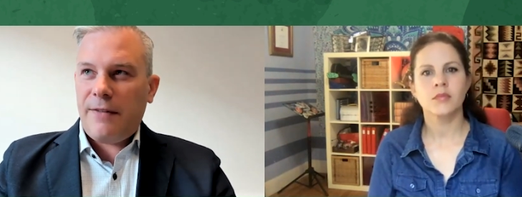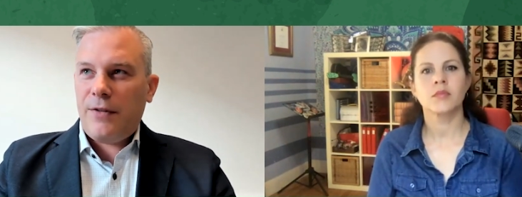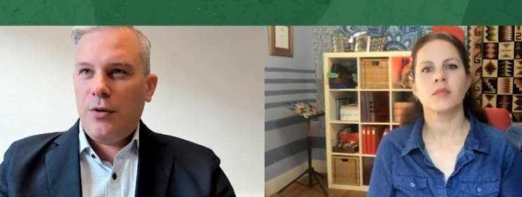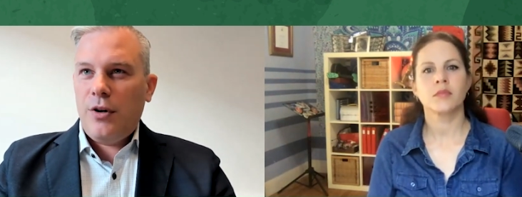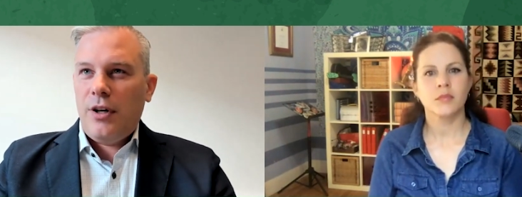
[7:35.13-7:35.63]
Speaker 1: If
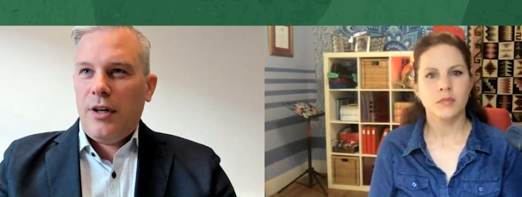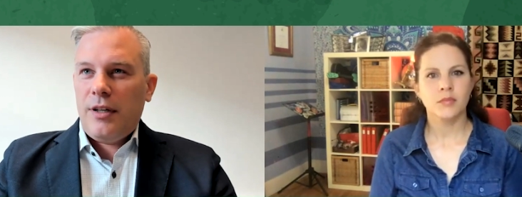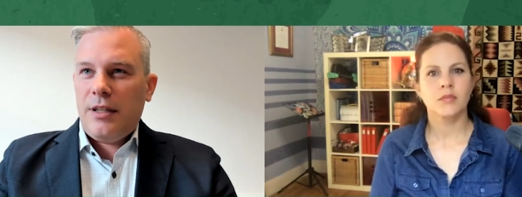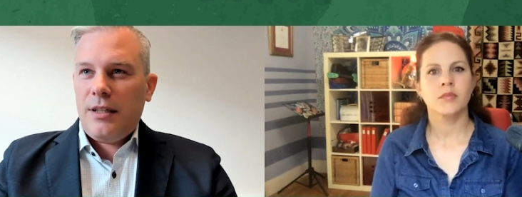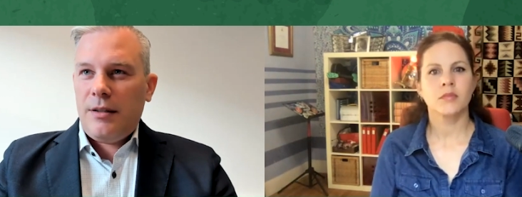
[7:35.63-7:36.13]
you
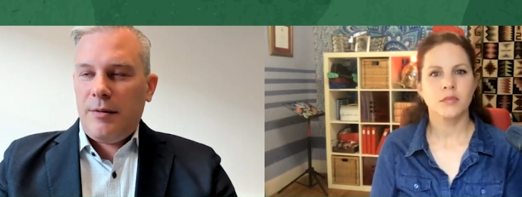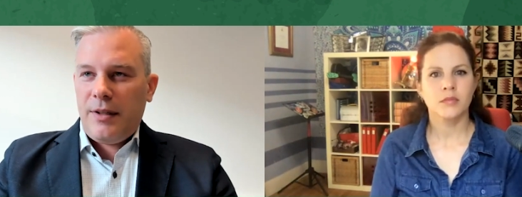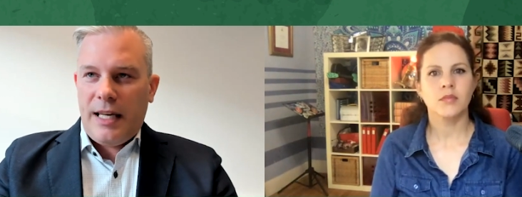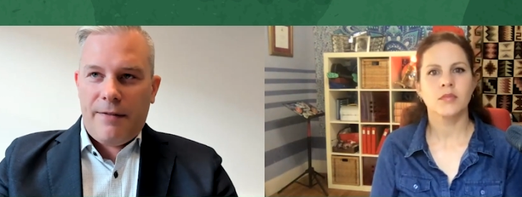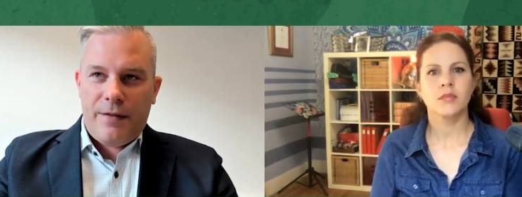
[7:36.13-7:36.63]

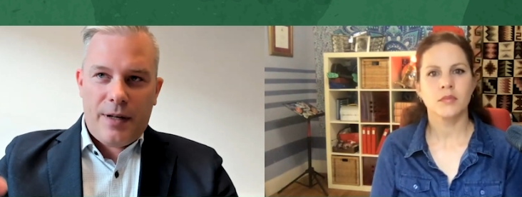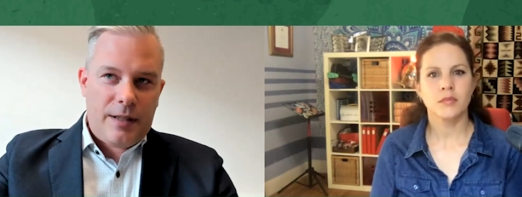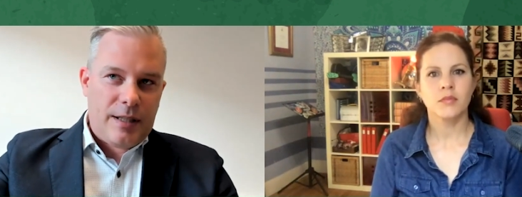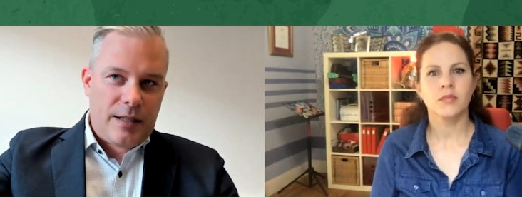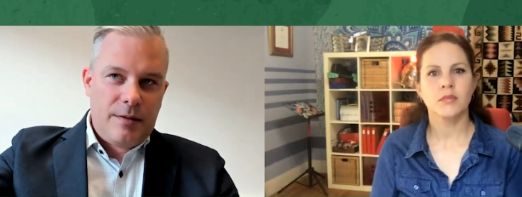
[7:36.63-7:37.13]
give uh, the,